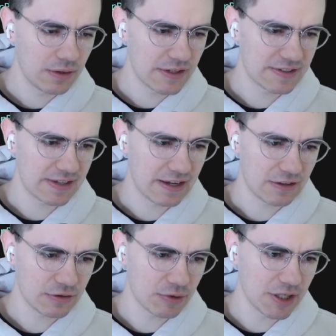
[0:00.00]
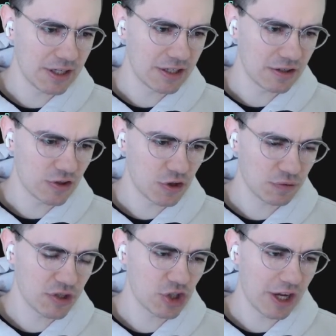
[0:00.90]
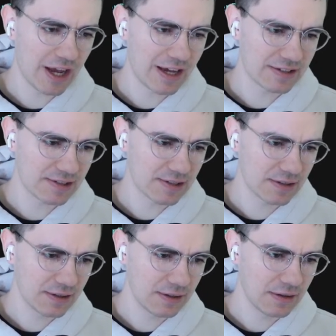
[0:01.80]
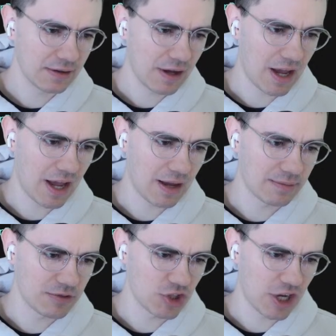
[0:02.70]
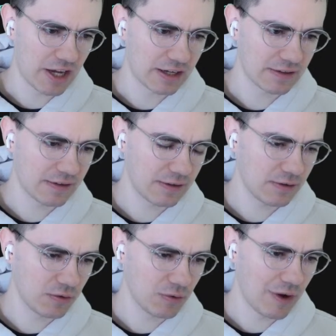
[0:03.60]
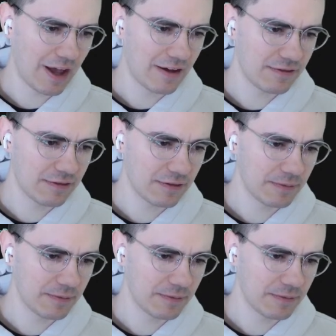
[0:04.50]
is say 3JS object ref.